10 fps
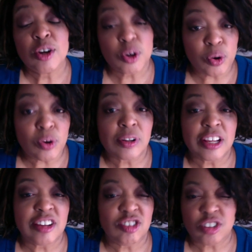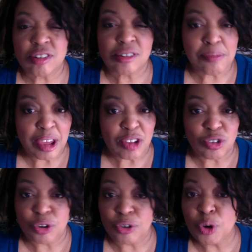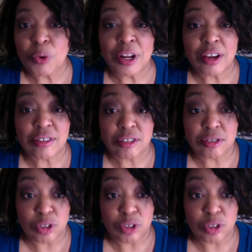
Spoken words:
Google it just to make sure no one else has